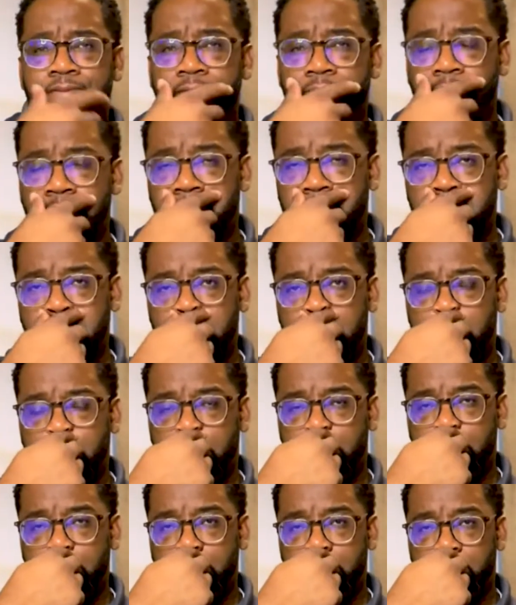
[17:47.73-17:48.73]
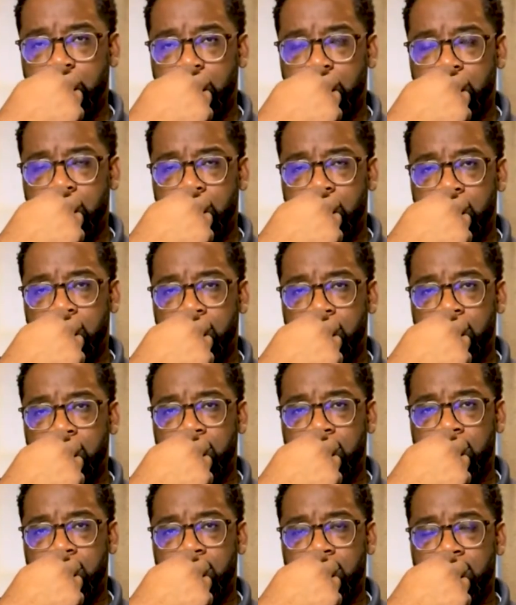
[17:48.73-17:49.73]

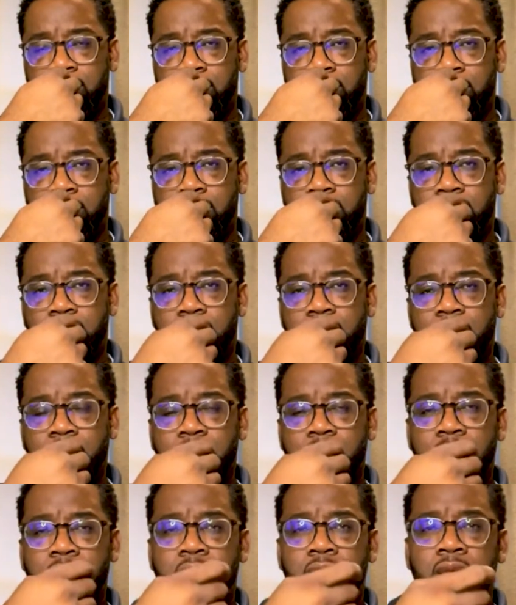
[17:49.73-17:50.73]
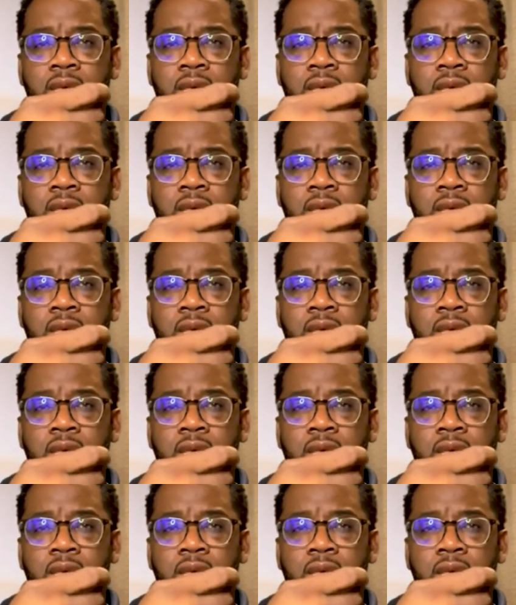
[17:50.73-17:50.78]
(silence)